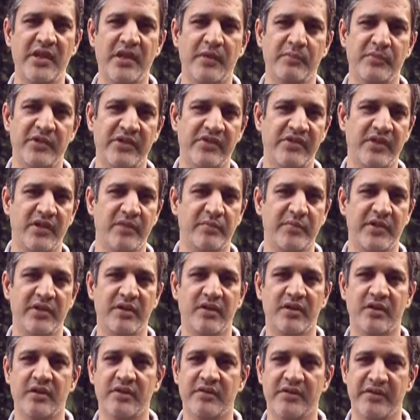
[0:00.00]
numbers can be a
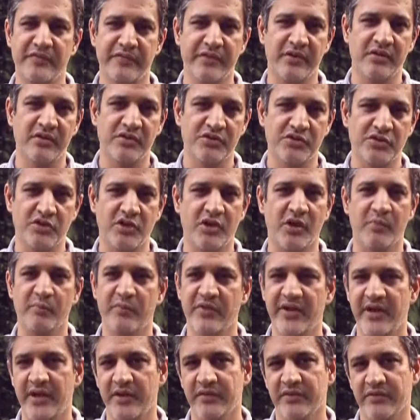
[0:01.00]
little difficult to
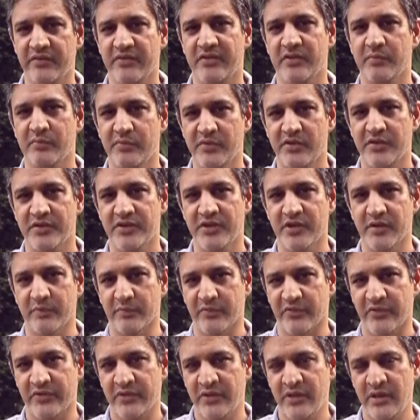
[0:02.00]
comprehend in simple
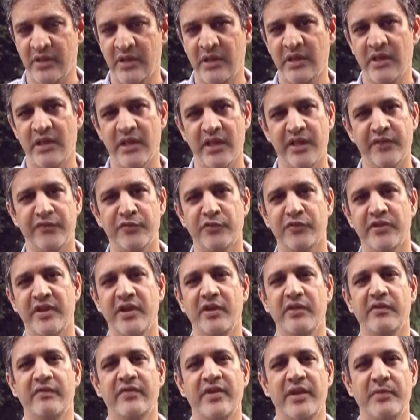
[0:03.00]
terms. If you
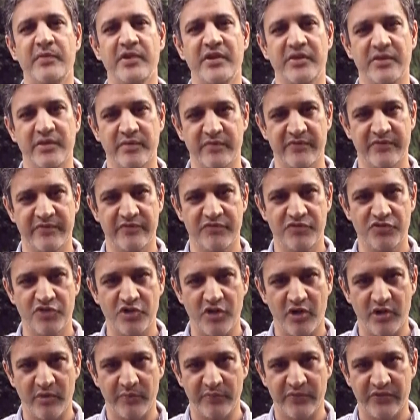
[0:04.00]
think of them in terms of
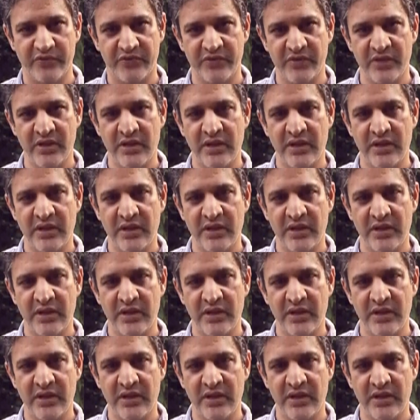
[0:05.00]
jobs,